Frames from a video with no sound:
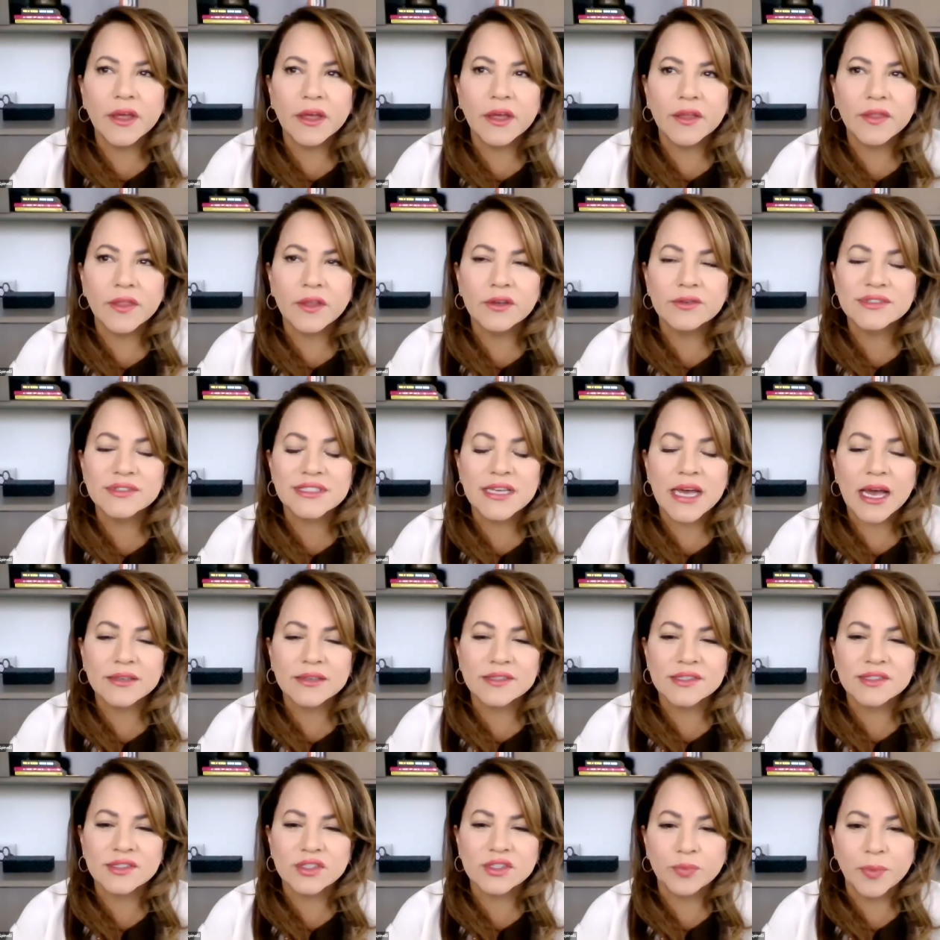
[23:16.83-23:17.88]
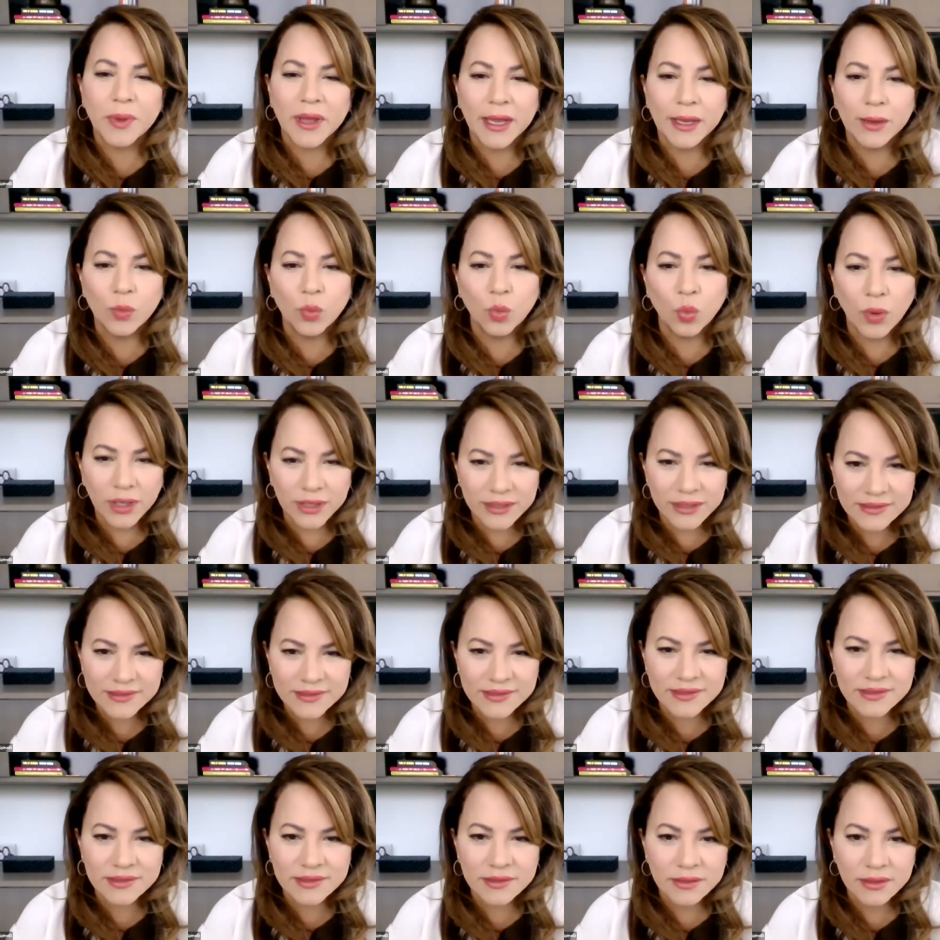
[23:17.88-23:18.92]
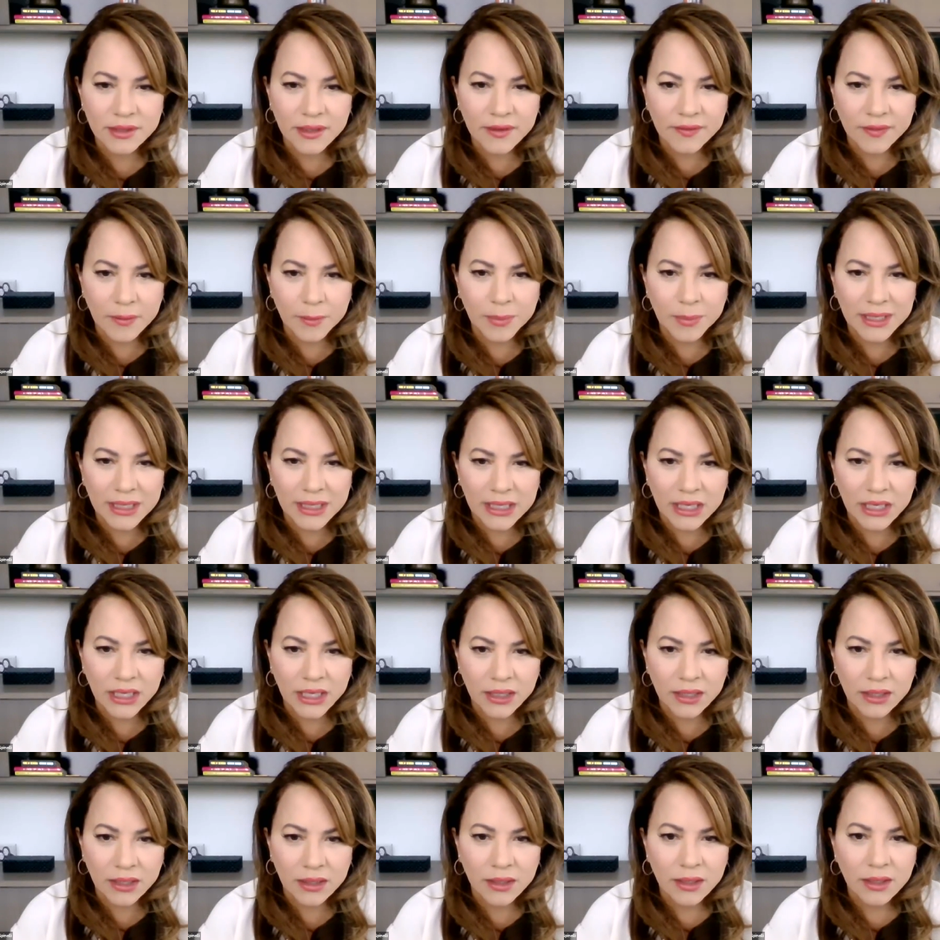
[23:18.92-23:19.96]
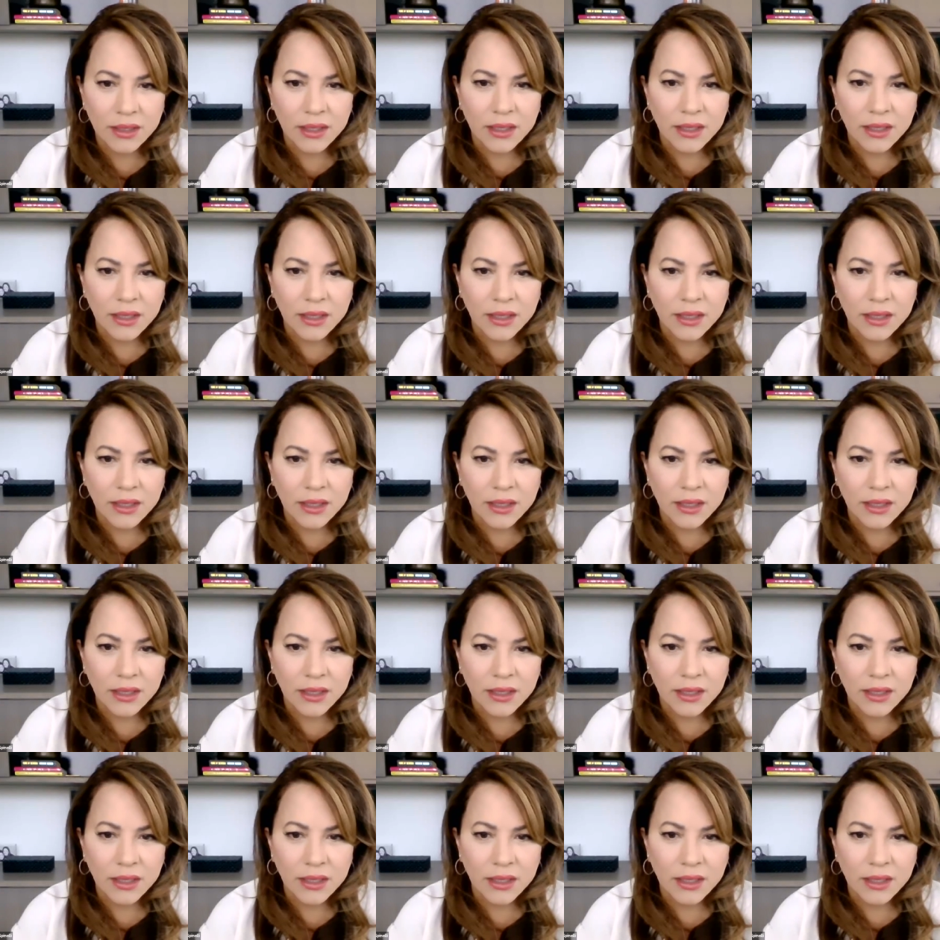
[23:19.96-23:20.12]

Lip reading: that those taxes are paid once at the beginning?